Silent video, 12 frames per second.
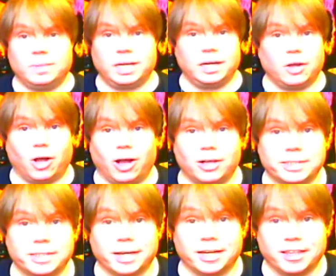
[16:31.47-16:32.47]
Doesn't
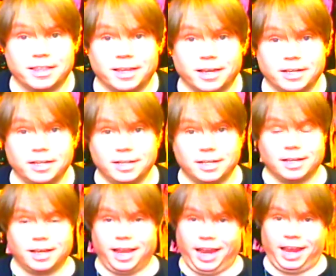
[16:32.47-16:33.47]
cost anything,
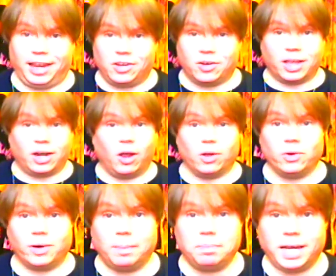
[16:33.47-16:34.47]
and you'll get all
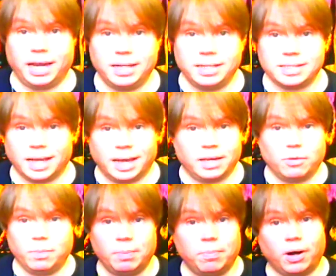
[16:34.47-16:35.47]
your updates, and
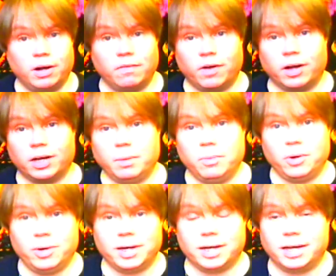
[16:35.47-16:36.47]
you'll be part of our
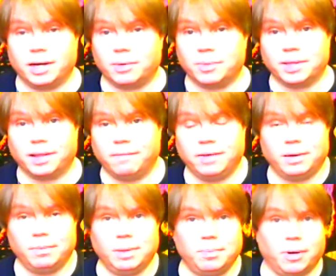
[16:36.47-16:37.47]
community here. We'd love you
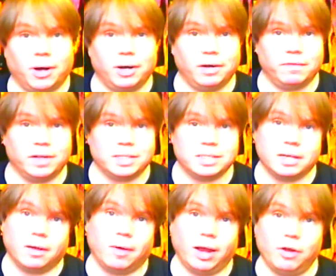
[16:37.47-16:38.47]
to be part of it.
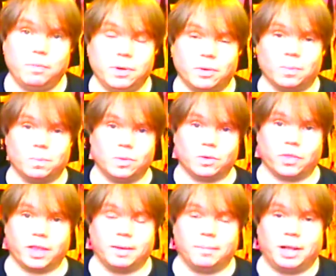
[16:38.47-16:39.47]
So I hope you'll
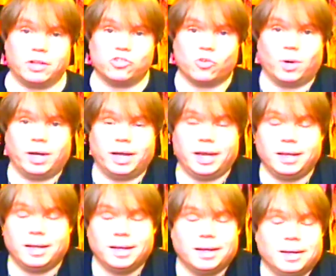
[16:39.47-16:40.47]
think about joining.
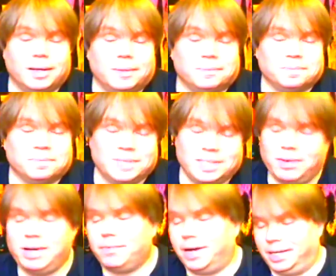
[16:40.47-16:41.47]
So
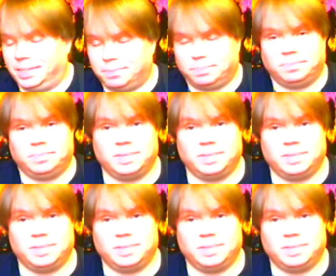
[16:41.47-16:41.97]
anyways,